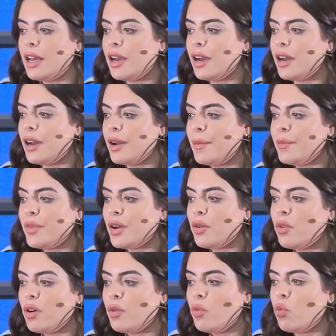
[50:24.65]
um,
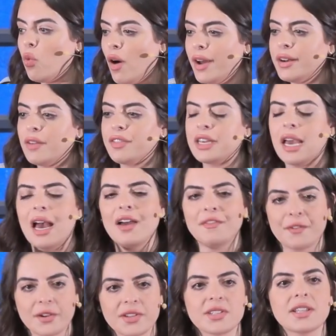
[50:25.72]
one of the
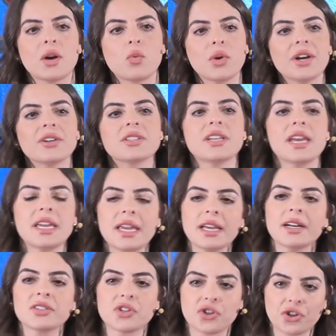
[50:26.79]
efforts that we are taking
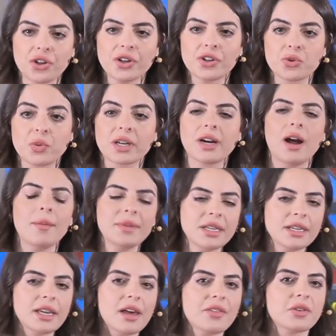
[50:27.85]
as a church. We're coming
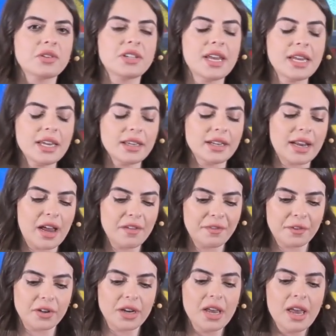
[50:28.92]
together and taking an
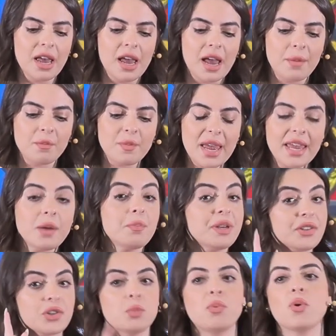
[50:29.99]
effort. May it be
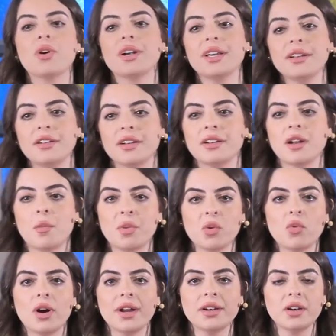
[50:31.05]
supported, number
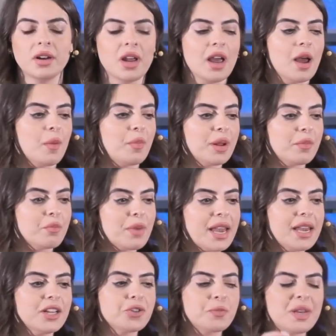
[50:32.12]
one, but
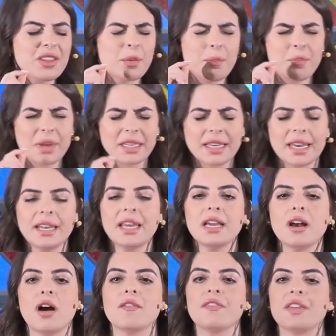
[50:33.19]
may it be the beginning
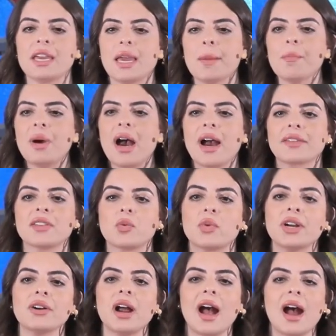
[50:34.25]
of the impact that
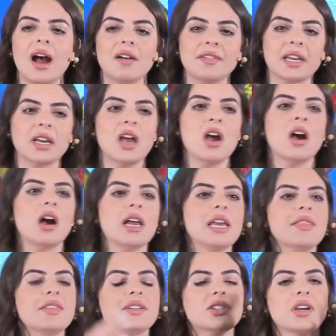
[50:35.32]
we are having
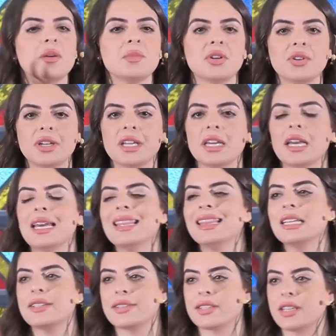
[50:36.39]
in this community, in
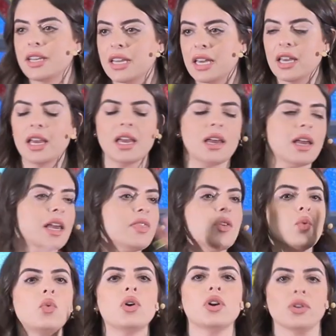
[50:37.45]
this city, in the
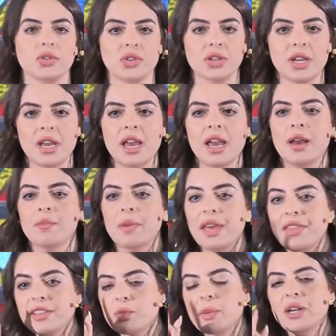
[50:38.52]
world. May
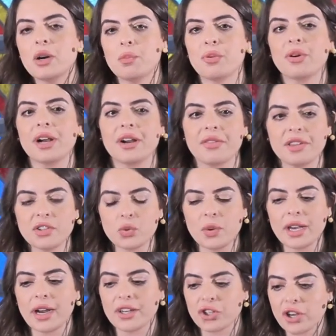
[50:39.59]
this be our prayer. This
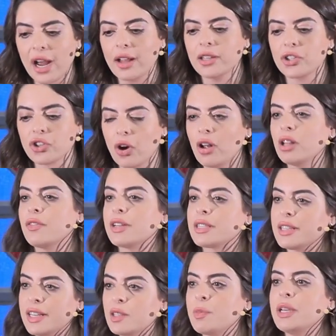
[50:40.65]
week, I challenge all of us
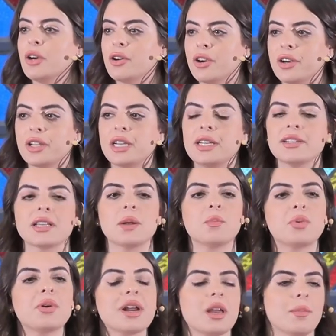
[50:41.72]
let's be on our knees and
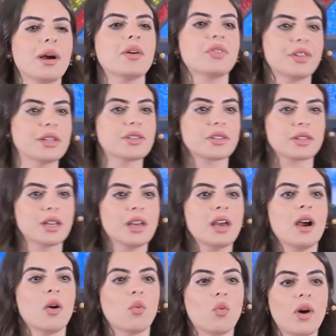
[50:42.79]
pray about this.
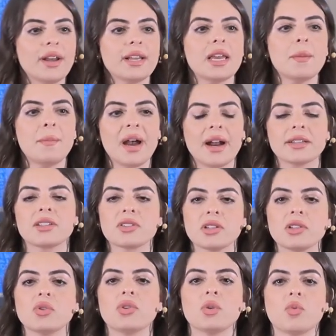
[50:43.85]
What impact does the
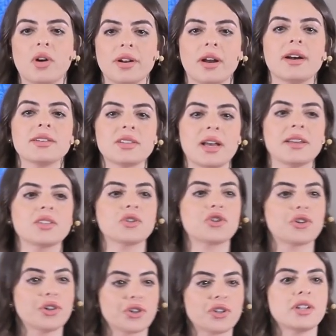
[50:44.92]
Lord want us as a
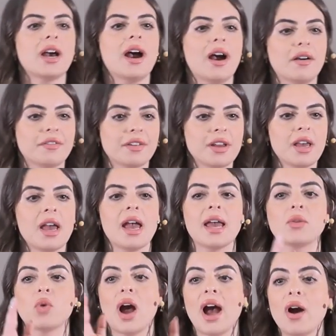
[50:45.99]
church to have?
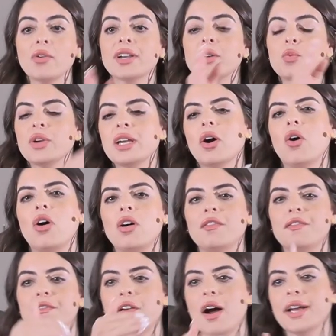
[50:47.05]
And how can we all
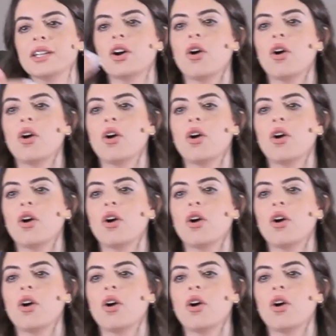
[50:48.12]
find